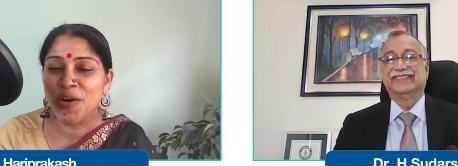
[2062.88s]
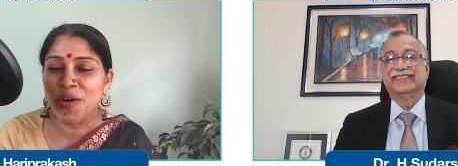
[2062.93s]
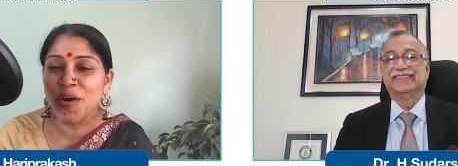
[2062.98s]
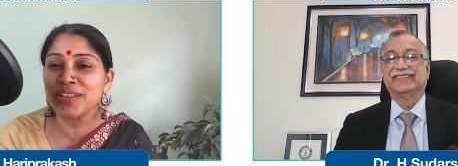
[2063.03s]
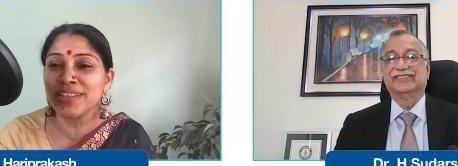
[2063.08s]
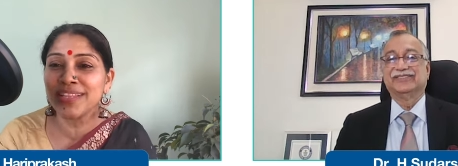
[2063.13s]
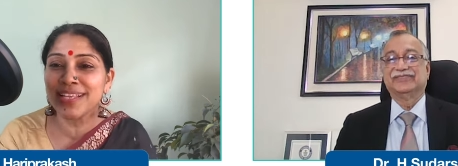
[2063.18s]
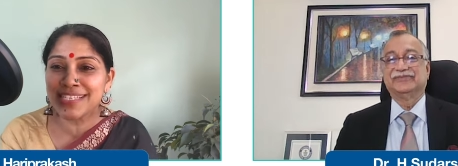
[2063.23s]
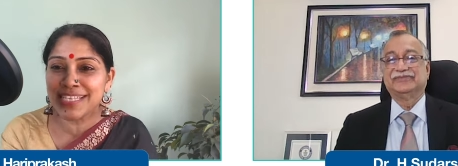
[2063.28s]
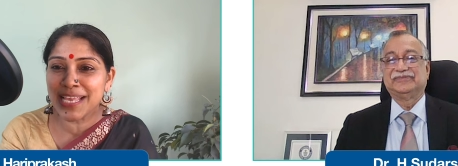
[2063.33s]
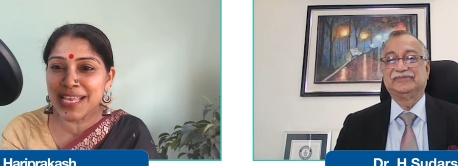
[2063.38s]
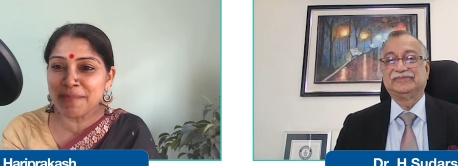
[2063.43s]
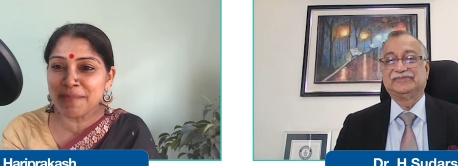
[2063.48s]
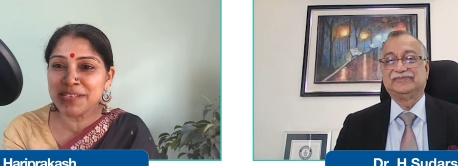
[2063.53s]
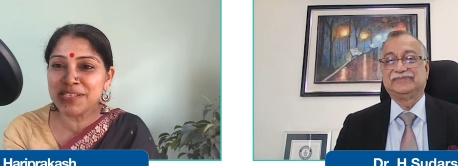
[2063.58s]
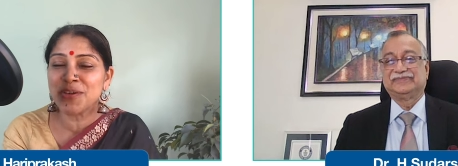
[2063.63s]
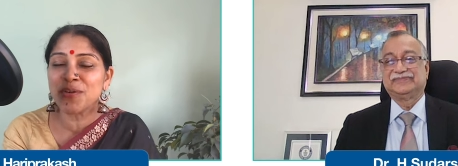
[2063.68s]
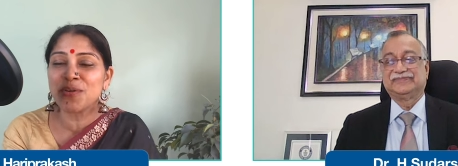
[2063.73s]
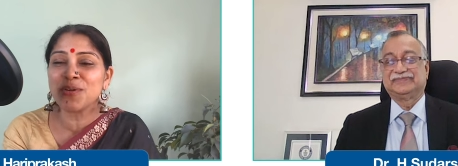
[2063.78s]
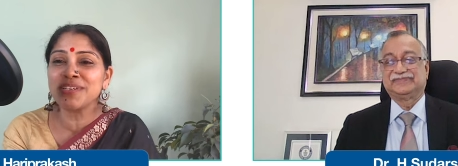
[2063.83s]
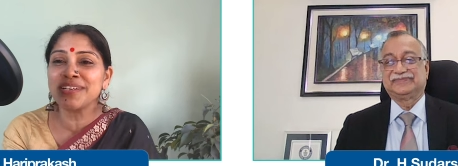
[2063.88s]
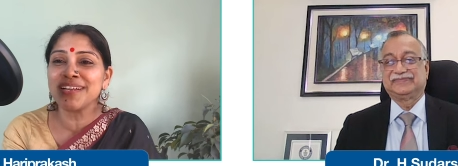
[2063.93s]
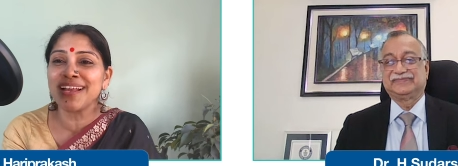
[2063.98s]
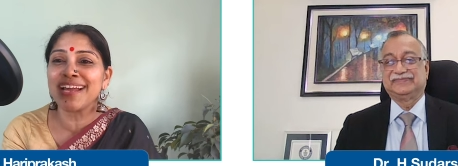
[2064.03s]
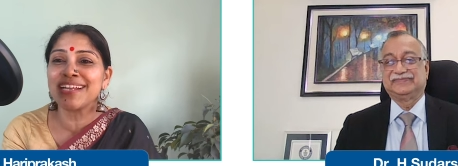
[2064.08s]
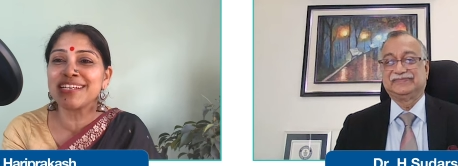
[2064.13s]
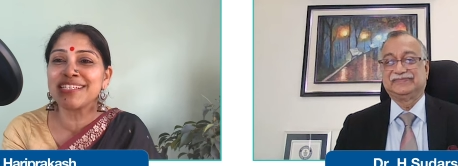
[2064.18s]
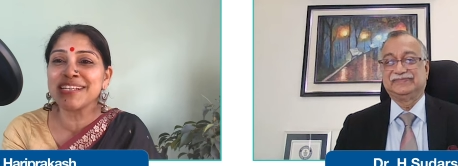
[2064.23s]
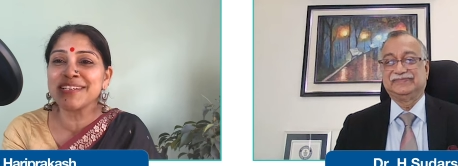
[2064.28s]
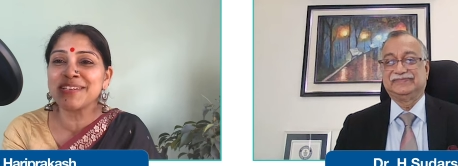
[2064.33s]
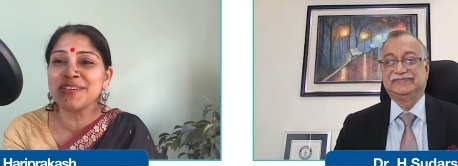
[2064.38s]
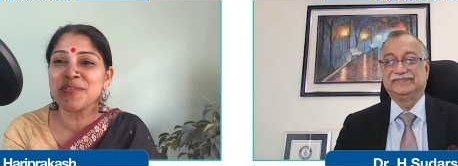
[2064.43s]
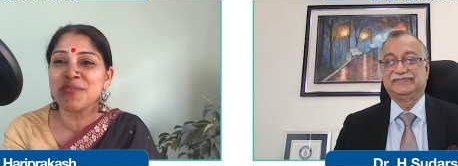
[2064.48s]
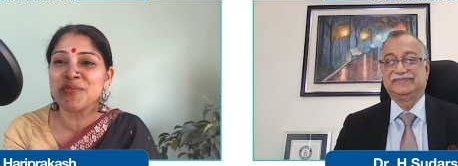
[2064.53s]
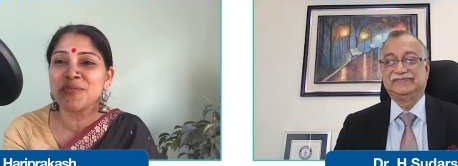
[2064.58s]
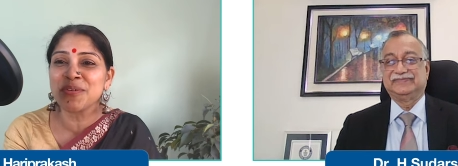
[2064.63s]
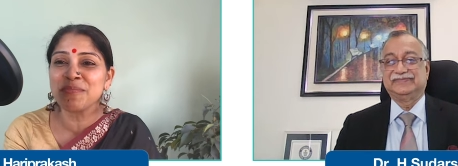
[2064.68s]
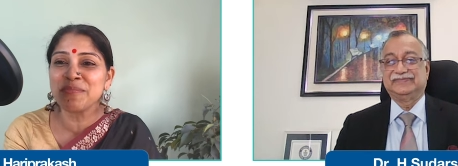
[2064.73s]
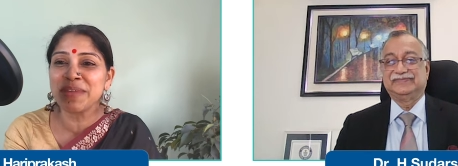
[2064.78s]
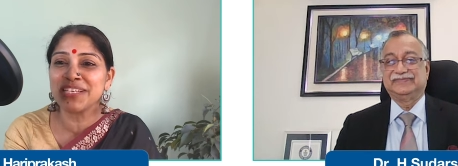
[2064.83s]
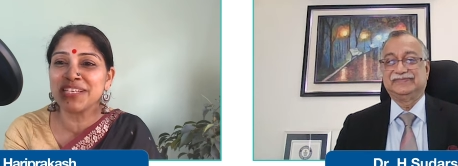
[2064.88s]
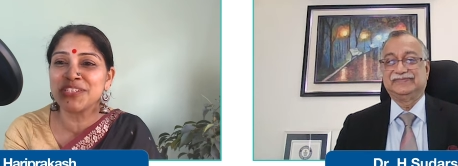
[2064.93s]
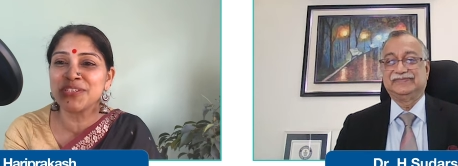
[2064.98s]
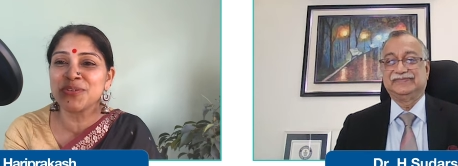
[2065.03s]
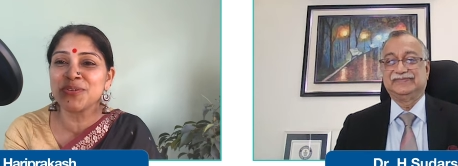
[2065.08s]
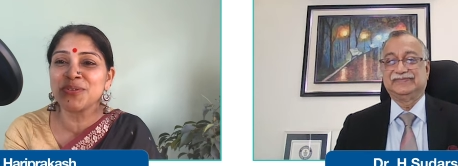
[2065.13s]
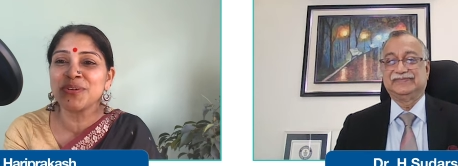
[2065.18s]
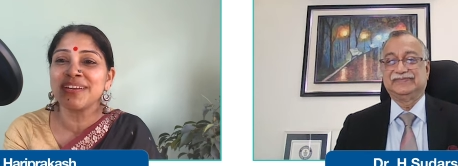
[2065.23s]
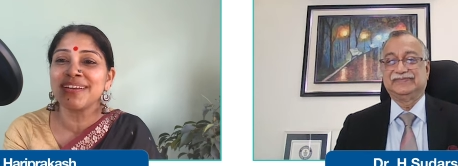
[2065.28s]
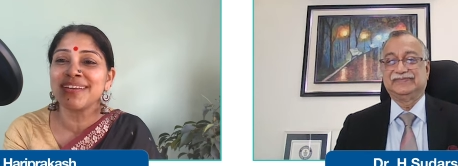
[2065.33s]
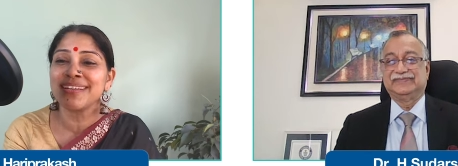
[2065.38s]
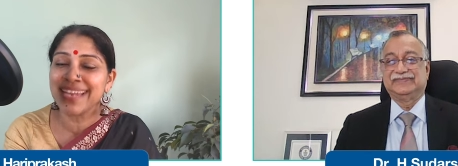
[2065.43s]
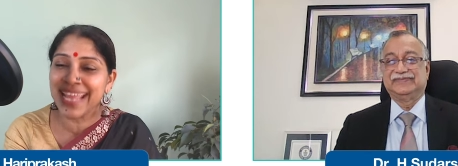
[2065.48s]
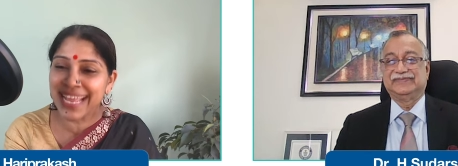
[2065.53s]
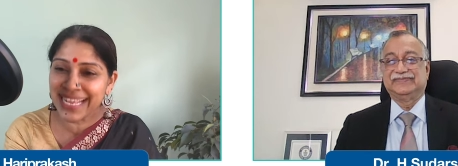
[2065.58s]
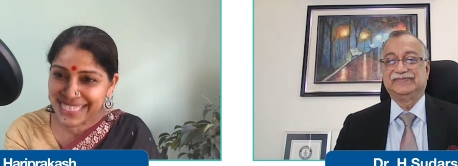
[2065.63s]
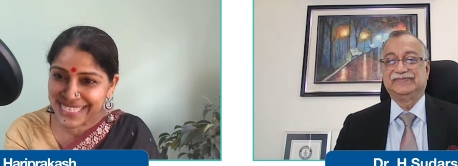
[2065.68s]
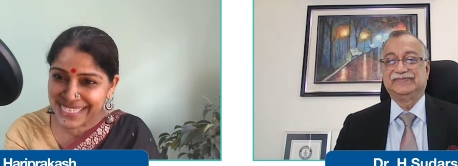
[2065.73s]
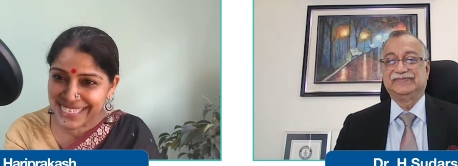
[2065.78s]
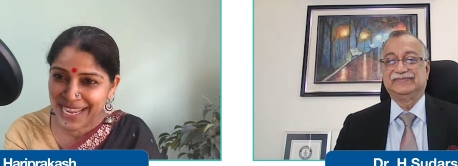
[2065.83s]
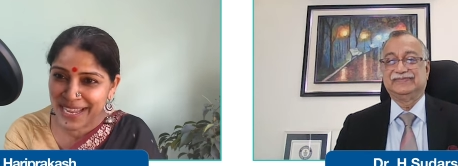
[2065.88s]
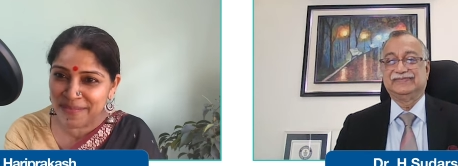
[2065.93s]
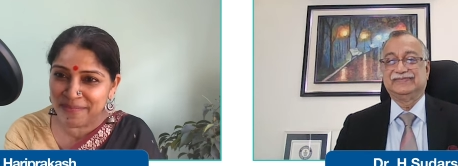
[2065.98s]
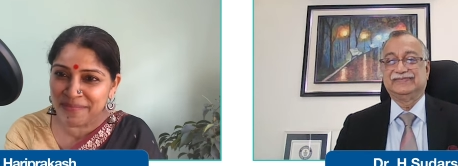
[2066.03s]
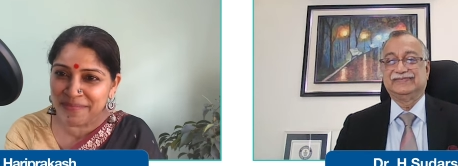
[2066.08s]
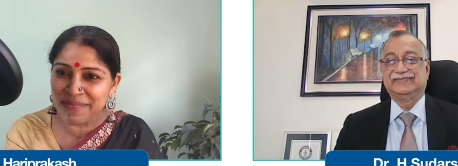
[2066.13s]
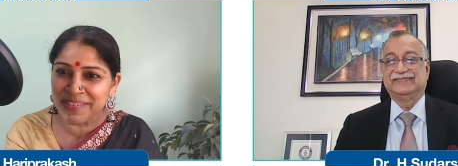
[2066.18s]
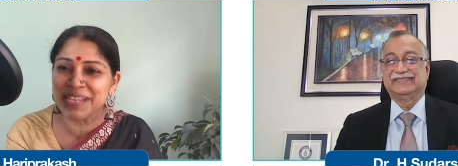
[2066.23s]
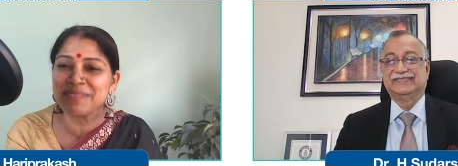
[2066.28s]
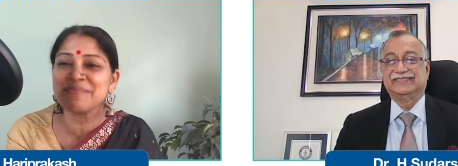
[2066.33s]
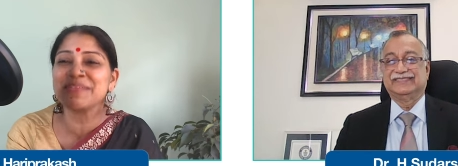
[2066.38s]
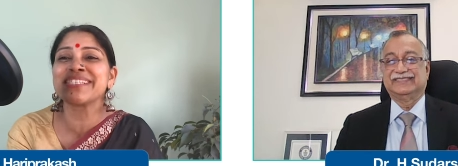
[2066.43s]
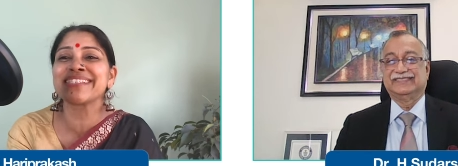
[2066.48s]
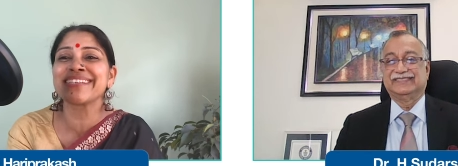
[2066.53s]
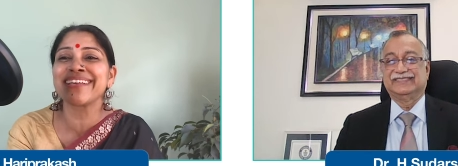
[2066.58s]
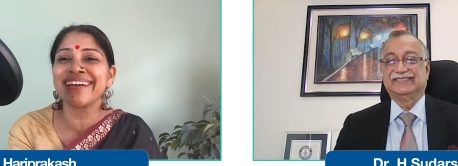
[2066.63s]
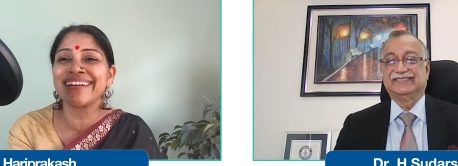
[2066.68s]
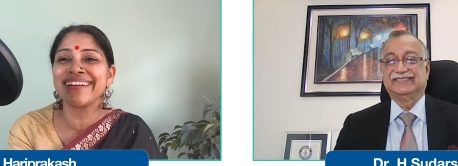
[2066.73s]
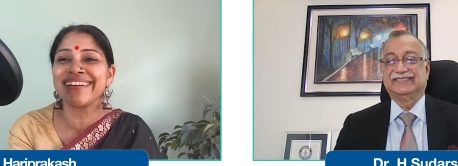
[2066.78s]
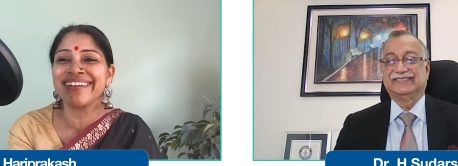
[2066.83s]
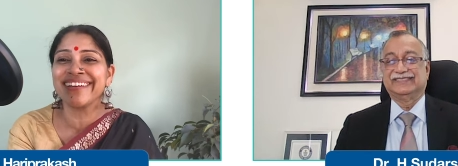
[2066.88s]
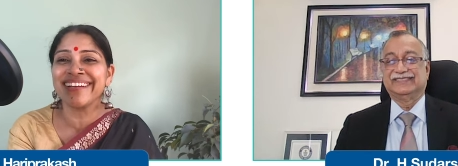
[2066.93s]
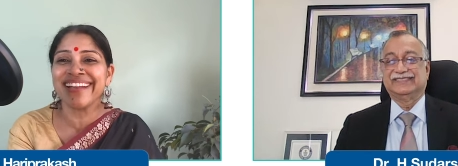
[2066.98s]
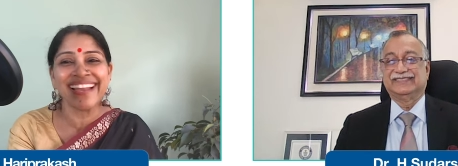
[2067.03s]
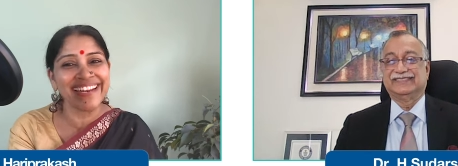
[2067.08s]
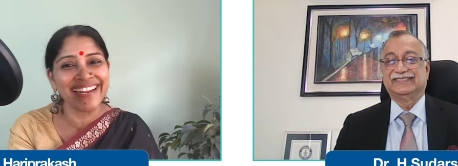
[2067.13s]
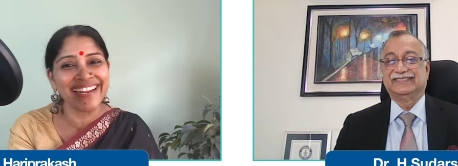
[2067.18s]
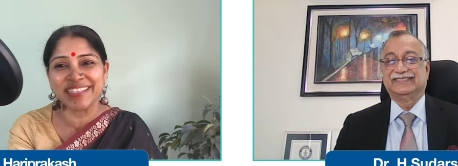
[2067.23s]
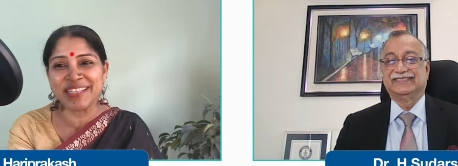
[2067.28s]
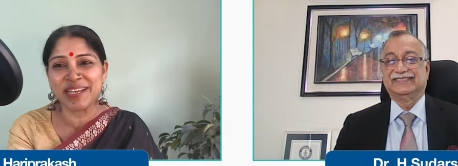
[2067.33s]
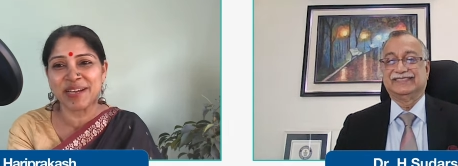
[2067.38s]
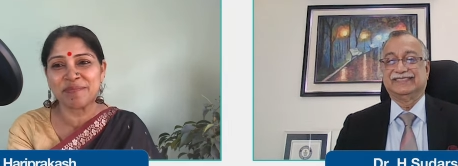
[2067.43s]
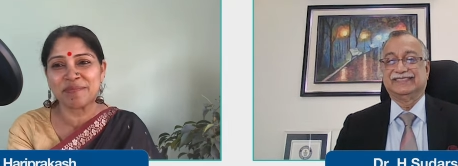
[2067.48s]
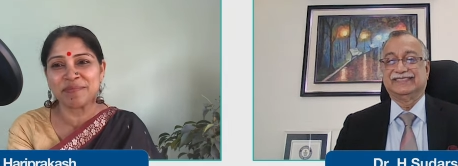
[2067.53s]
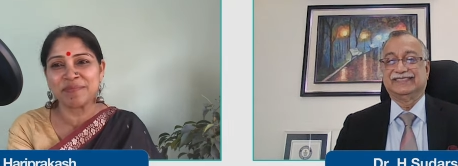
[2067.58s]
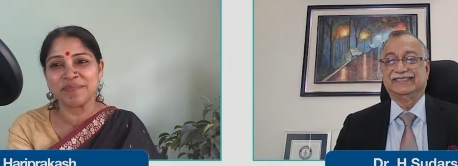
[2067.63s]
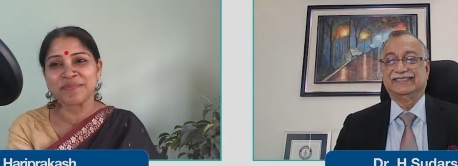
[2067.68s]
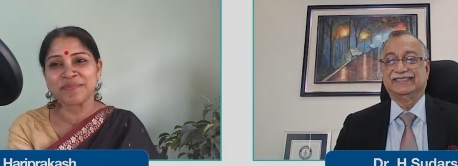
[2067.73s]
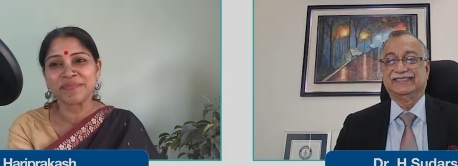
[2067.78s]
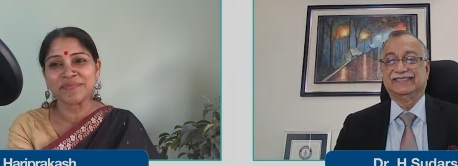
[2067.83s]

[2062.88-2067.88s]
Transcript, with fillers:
Speaker 1: on this episode. Until we meet you next time. Namaskara and adab.